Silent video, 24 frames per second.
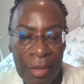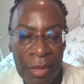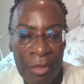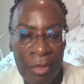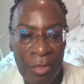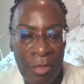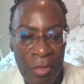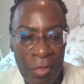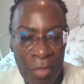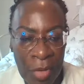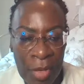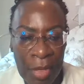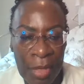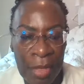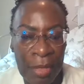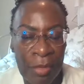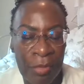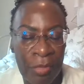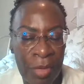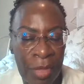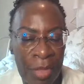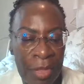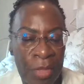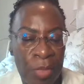really,
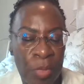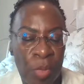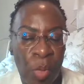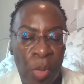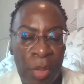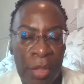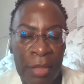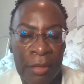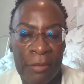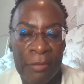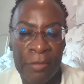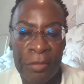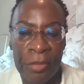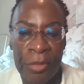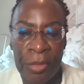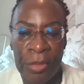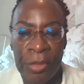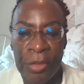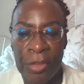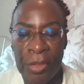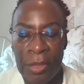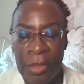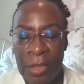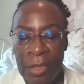really swollen
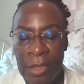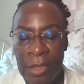foot.